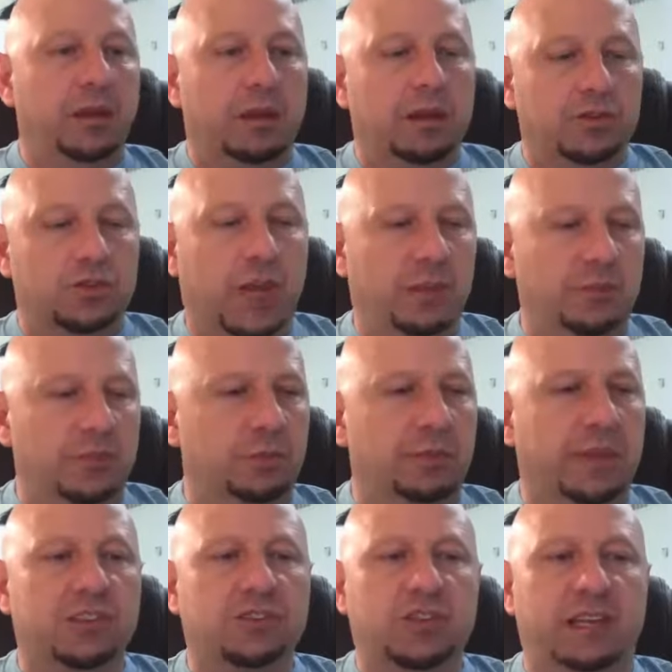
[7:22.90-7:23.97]
James, you
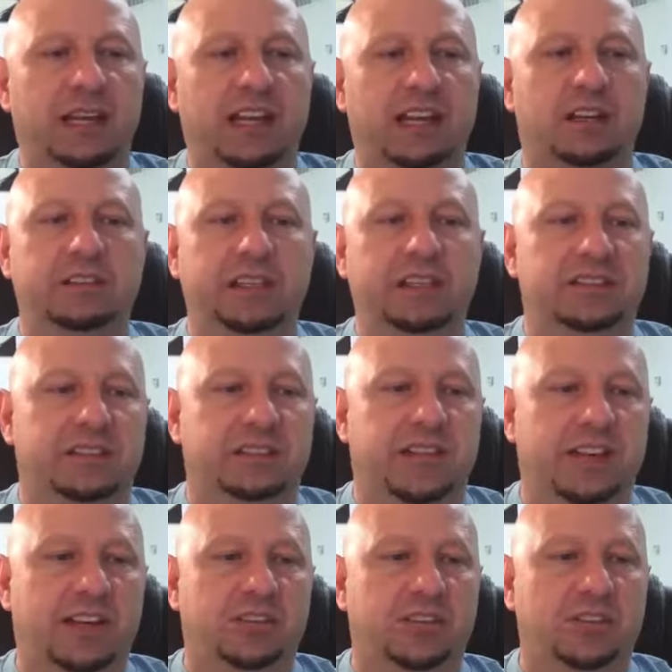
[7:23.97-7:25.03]
mentioned illness is
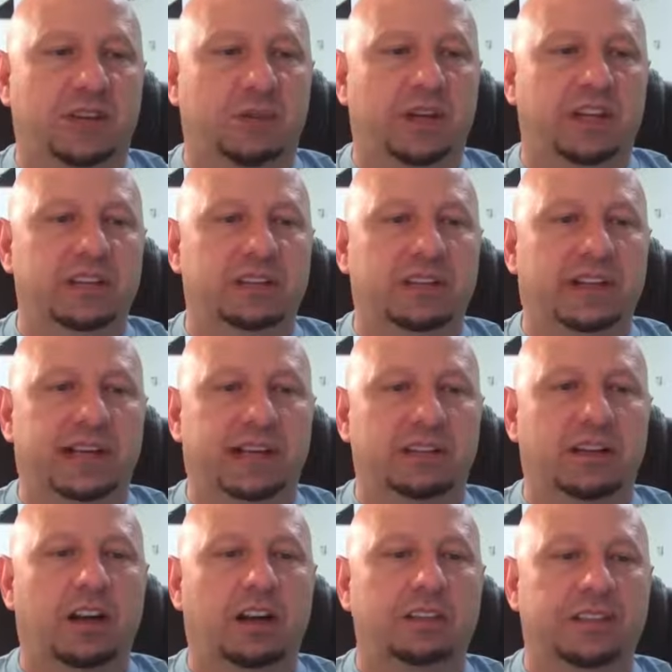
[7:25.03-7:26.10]
actually the reason that a
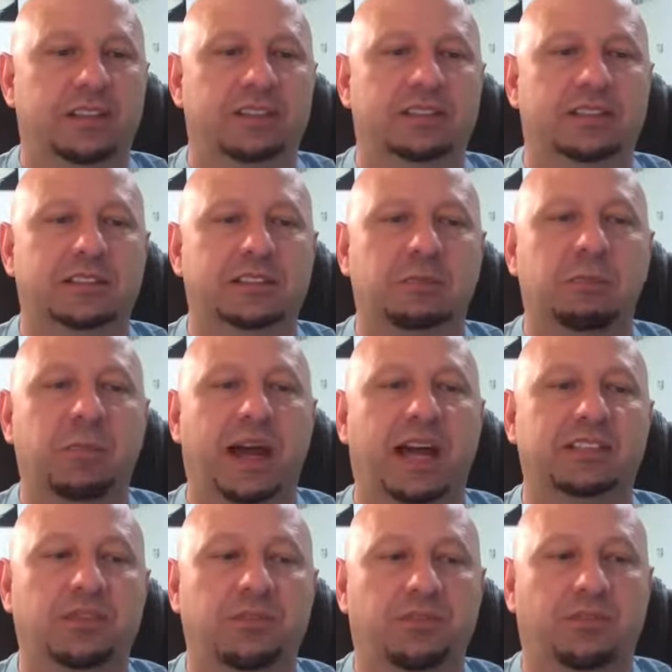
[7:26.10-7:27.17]
long distance
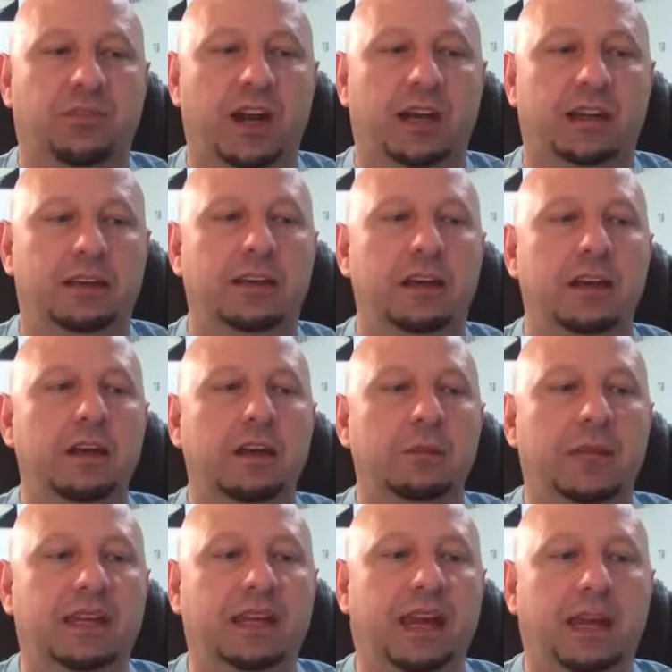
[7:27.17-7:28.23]
best friend
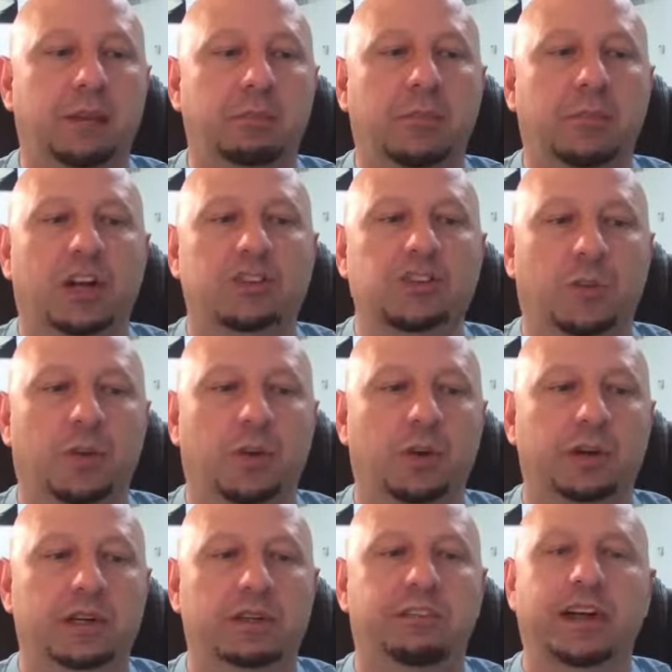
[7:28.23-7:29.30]
became much more
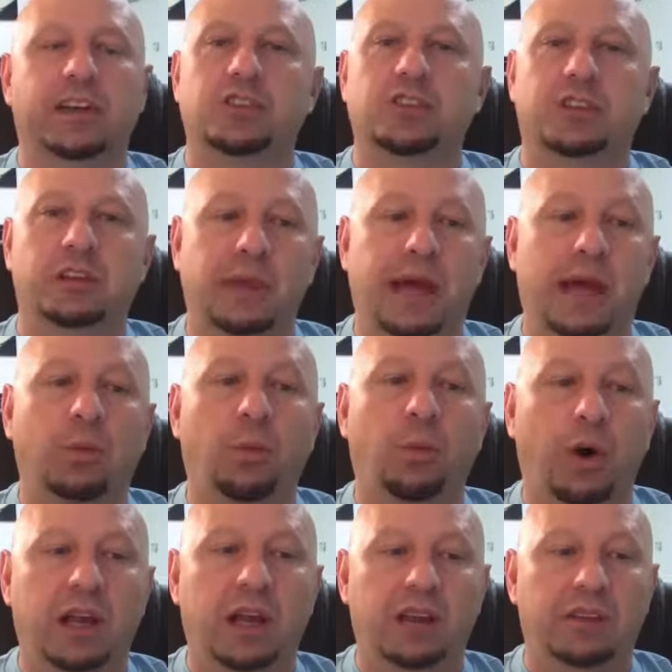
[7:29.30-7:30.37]
and eventually my
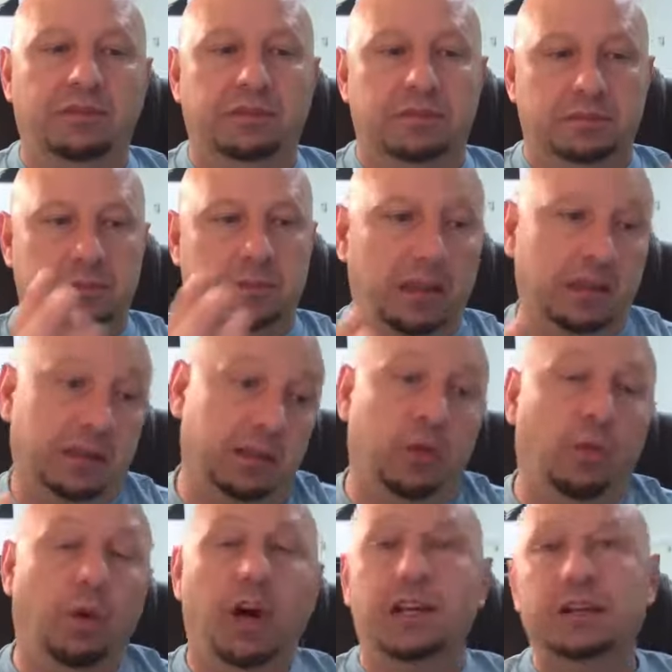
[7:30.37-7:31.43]
wife. You know
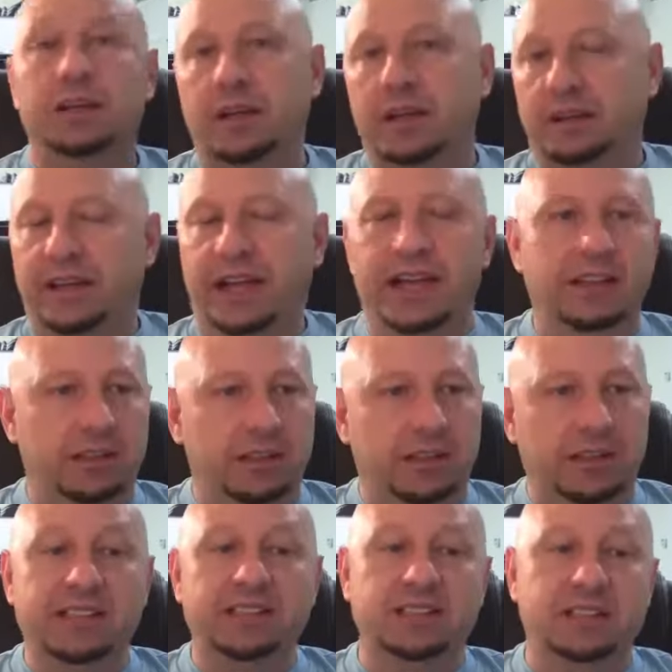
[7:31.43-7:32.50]
what? That,
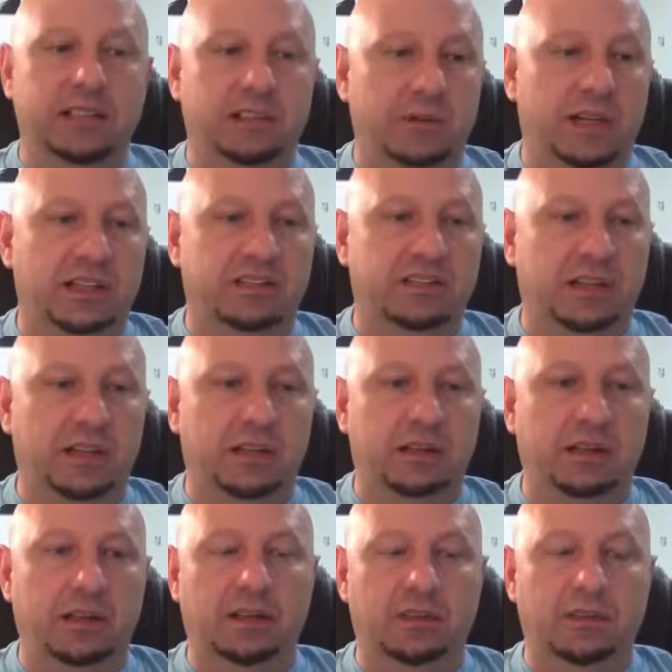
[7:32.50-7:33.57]
that's an interesting,
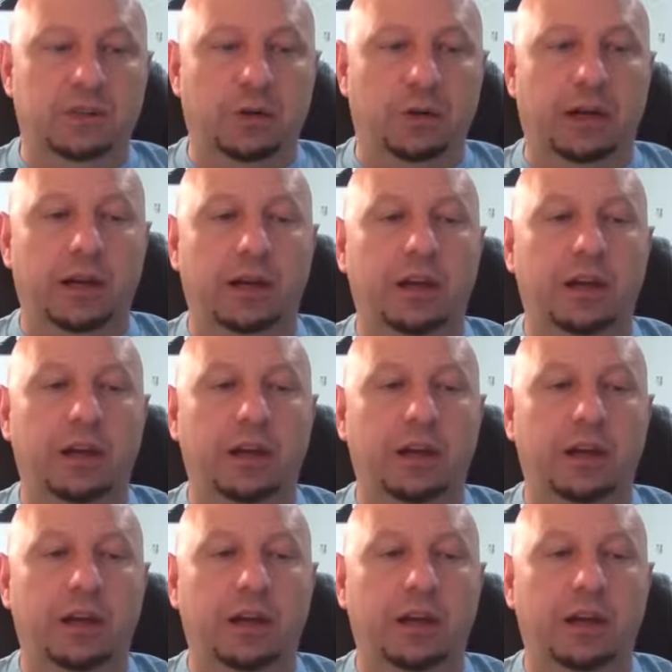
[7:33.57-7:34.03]
you know, story.